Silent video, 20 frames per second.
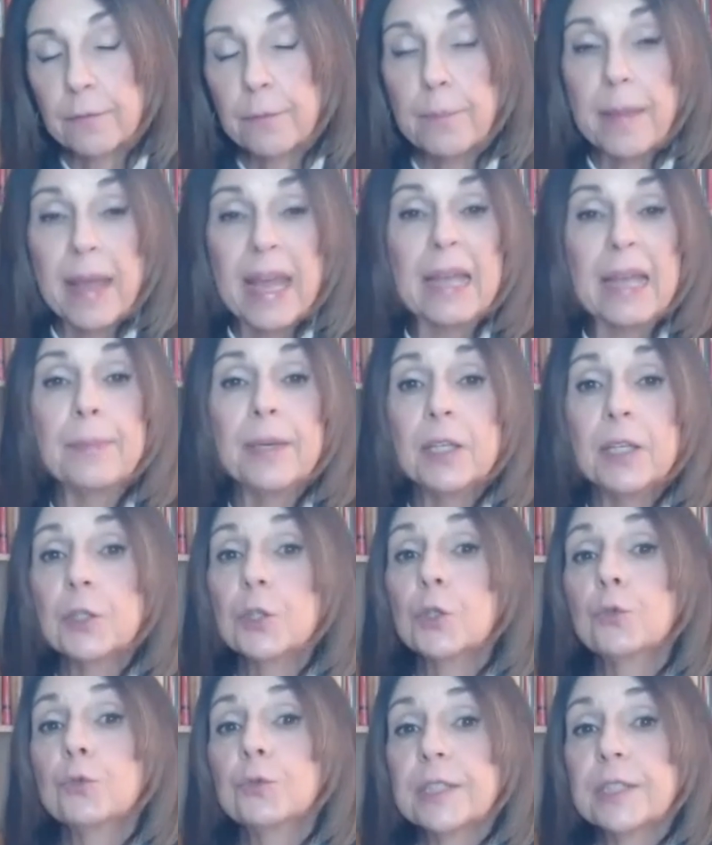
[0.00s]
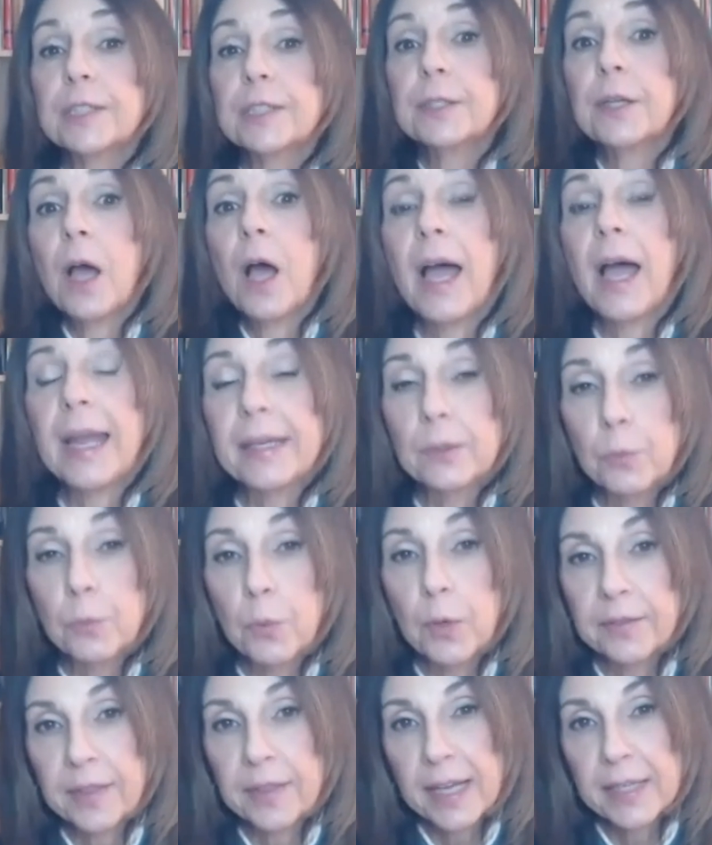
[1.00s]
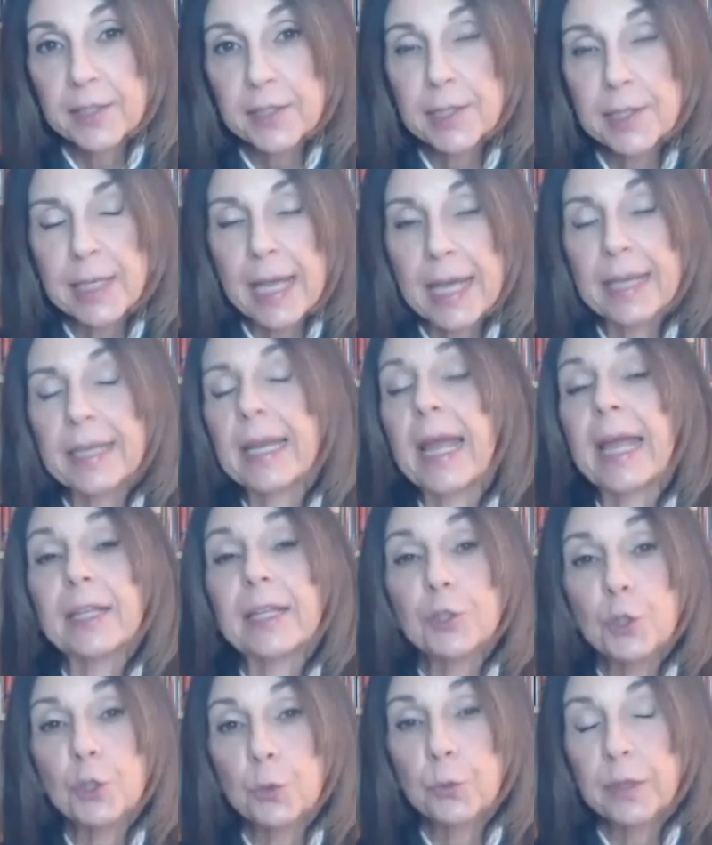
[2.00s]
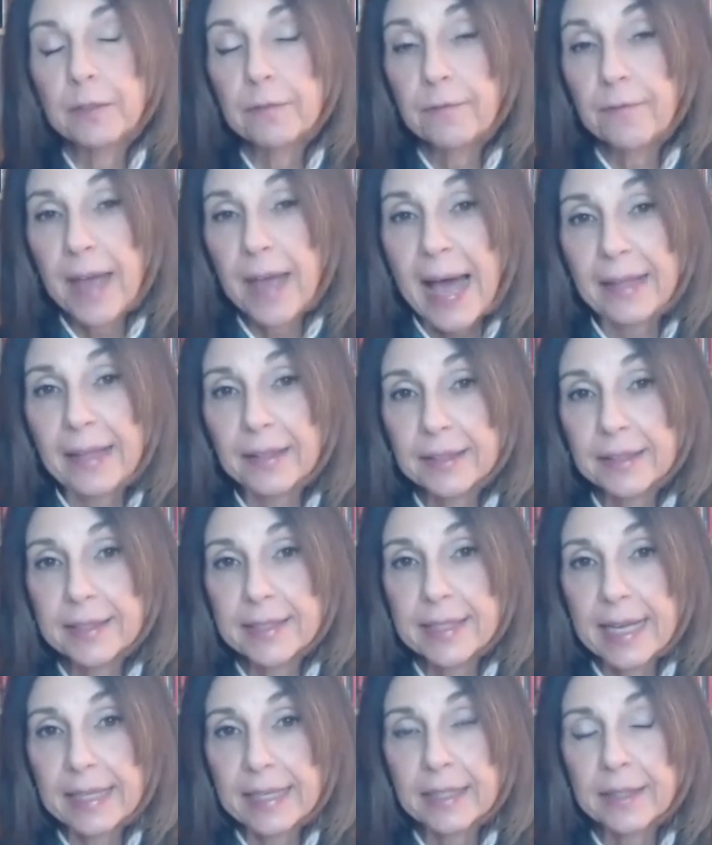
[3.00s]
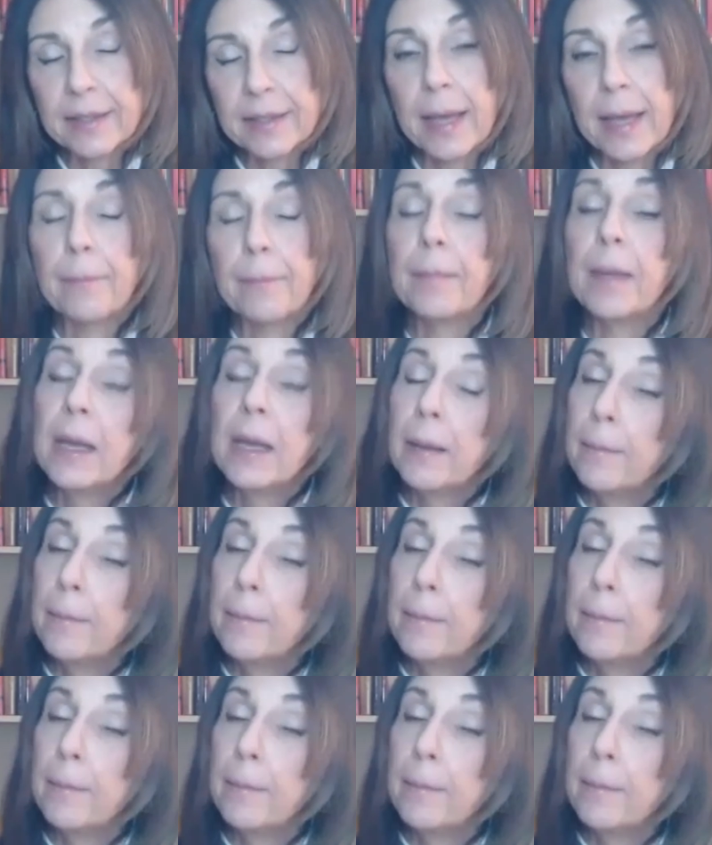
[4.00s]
Maybe you denied what they said and you invalidated them.